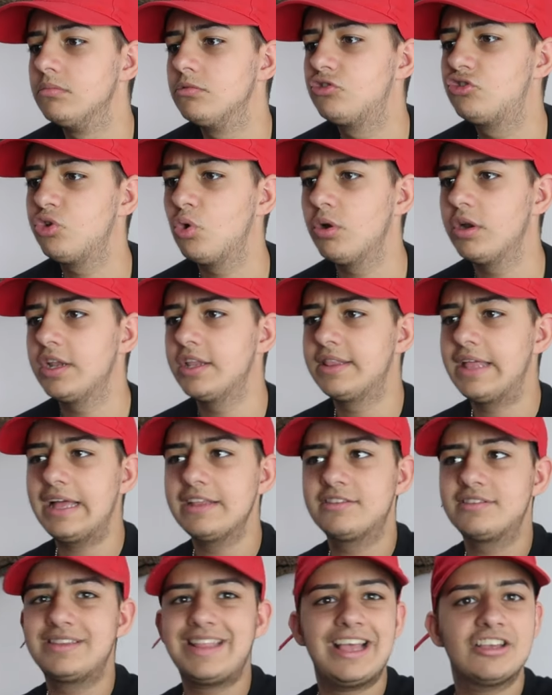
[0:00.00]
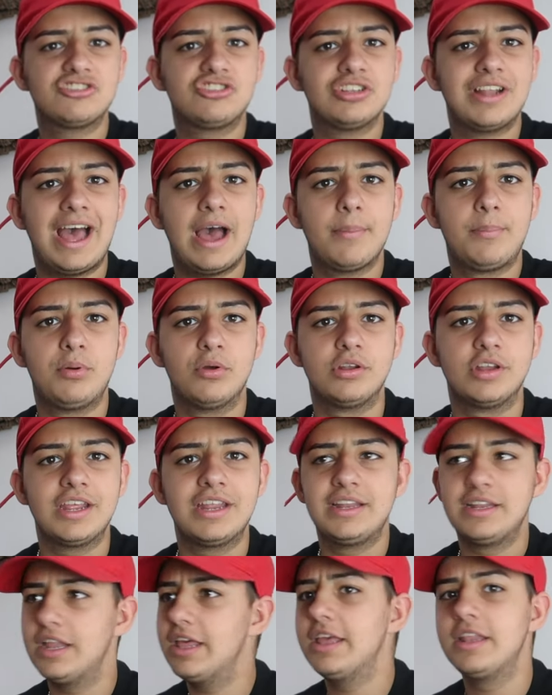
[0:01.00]
Surely that shouldn't happen.
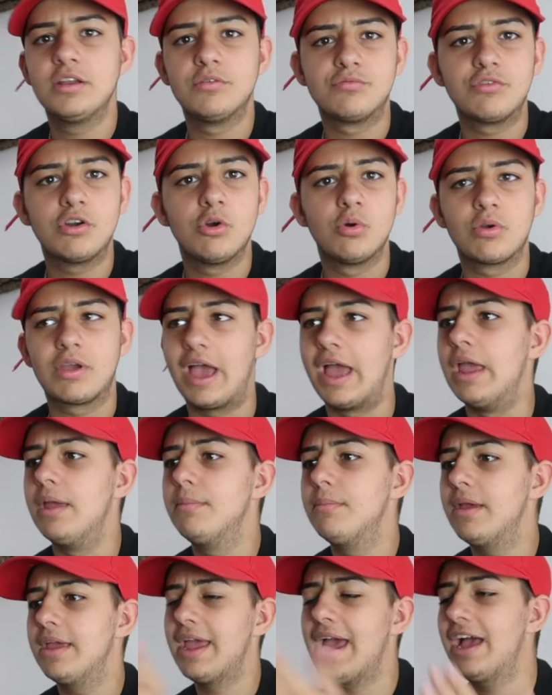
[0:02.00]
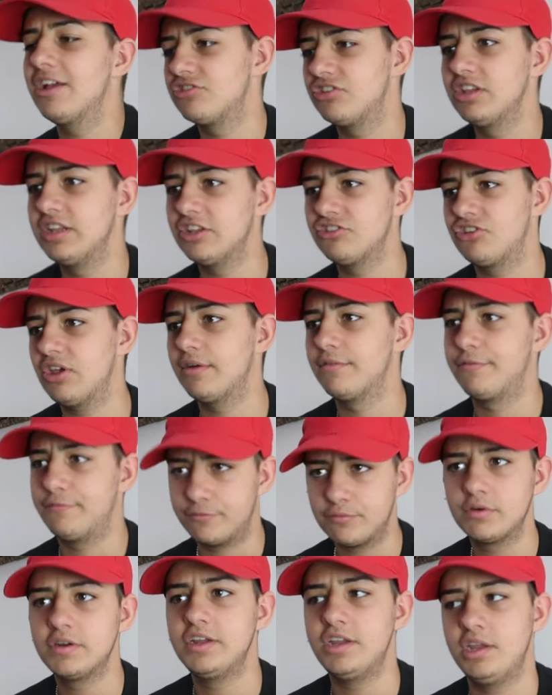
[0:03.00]
In the real game, it actually lets you have
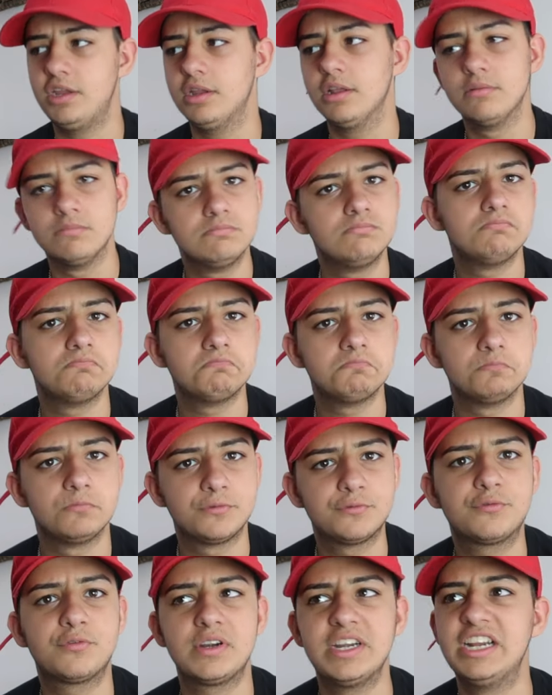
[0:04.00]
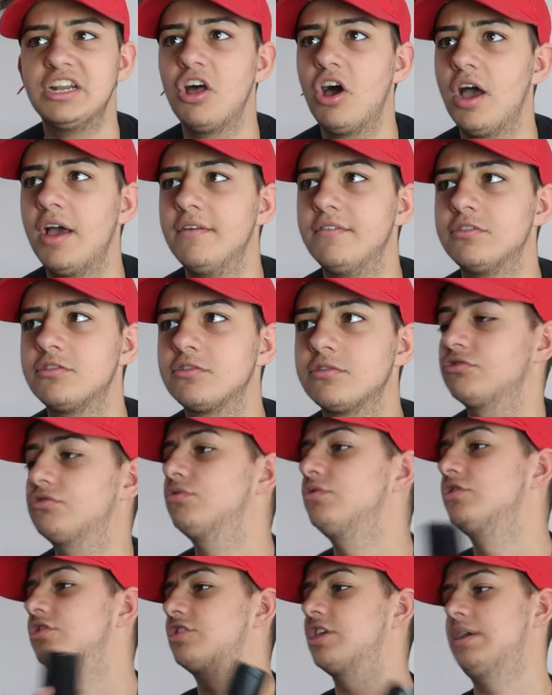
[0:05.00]
three lives.
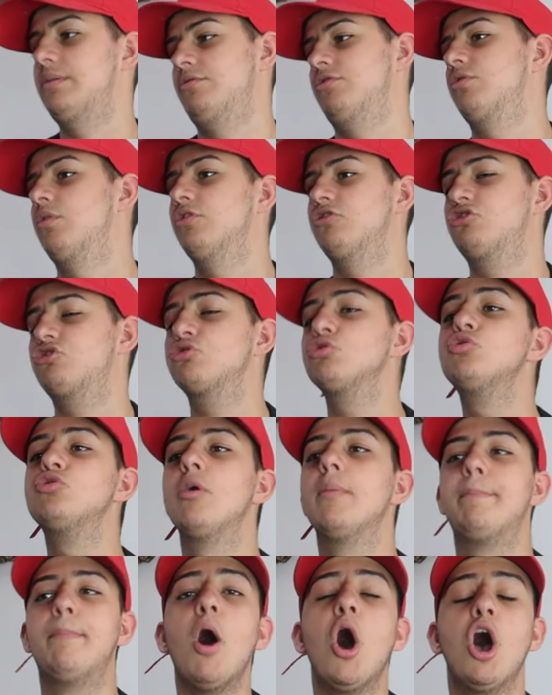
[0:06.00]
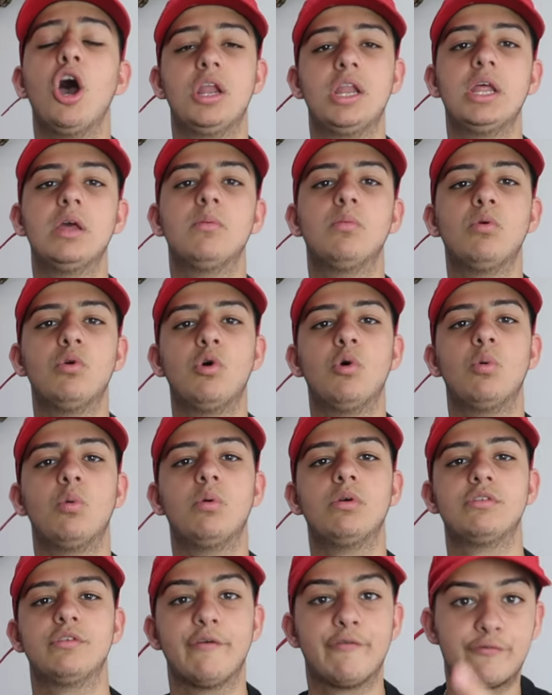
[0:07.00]
Screw this game. Screw the Berlin Wall.
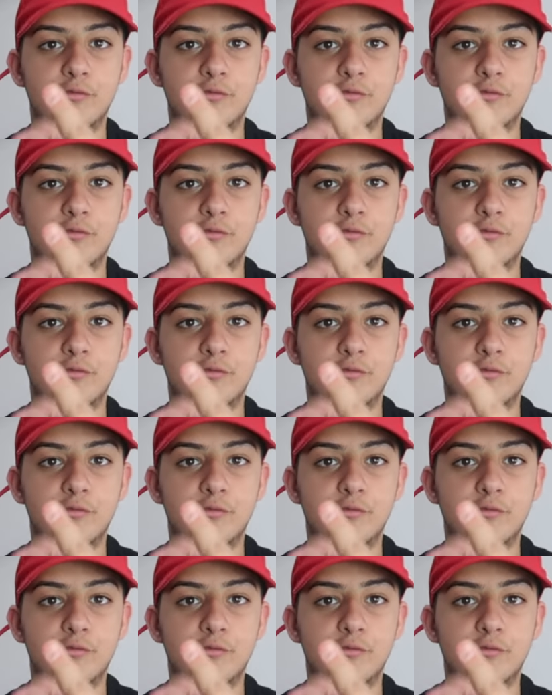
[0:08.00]
You're